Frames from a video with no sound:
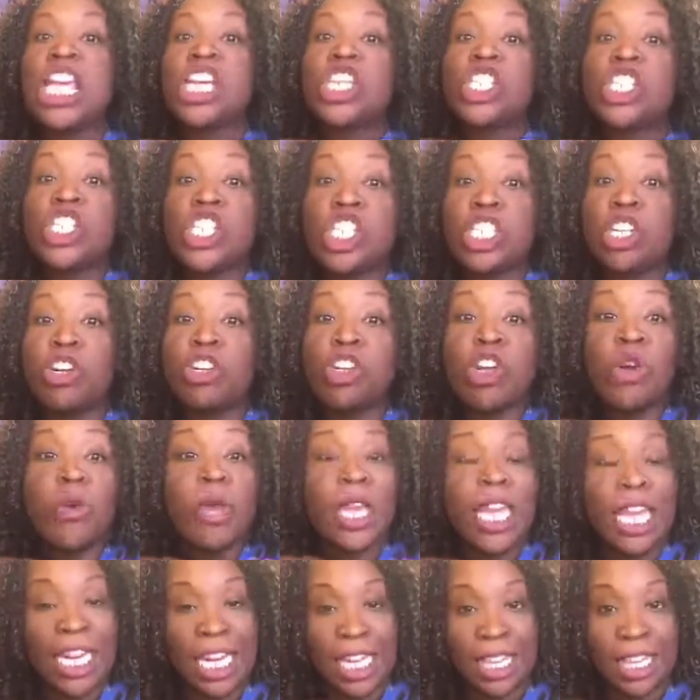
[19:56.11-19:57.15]
She don't
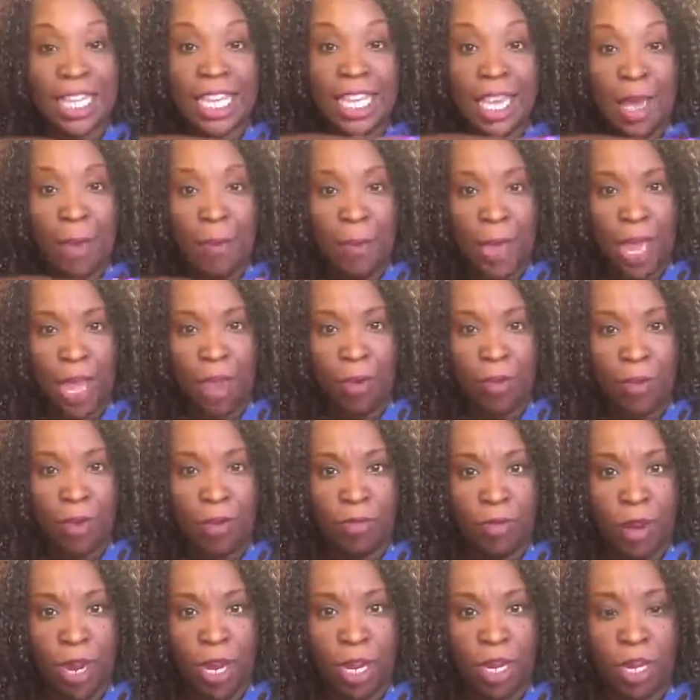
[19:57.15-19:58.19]
know anything about
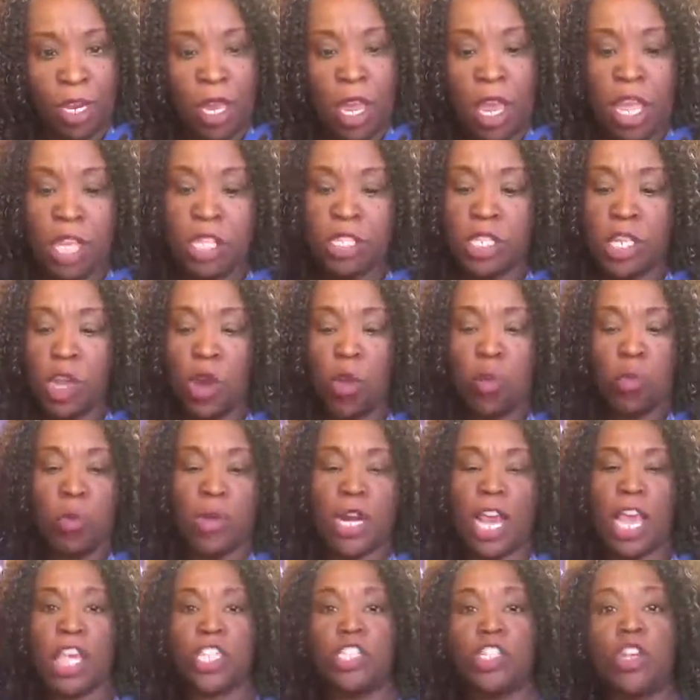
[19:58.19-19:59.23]
me, right? So
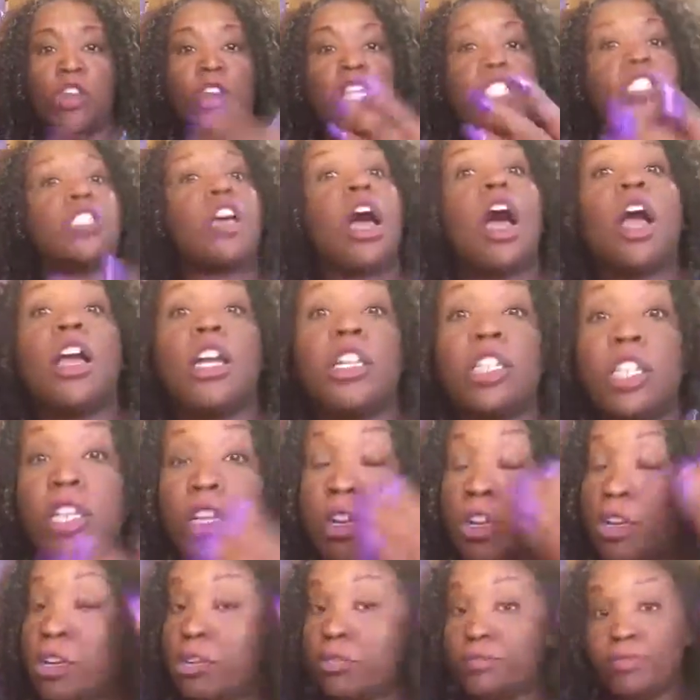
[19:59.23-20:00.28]
when I started talking to
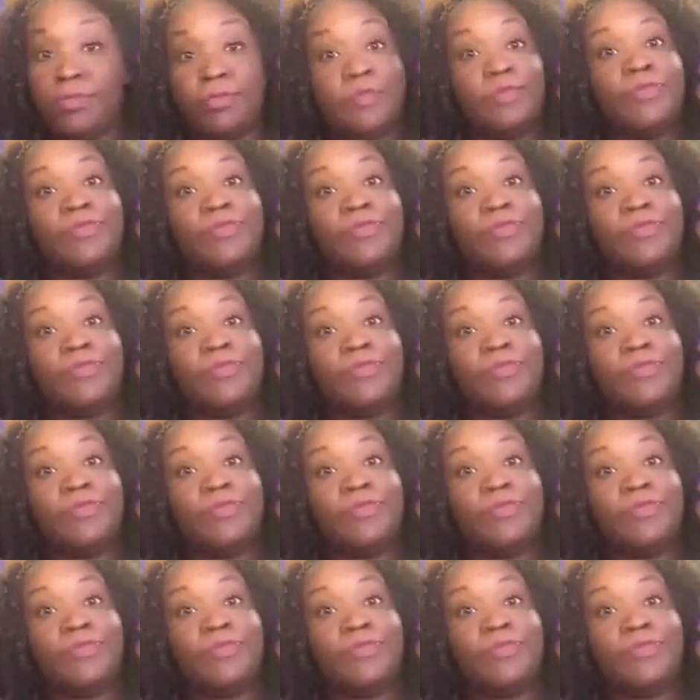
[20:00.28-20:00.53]
her,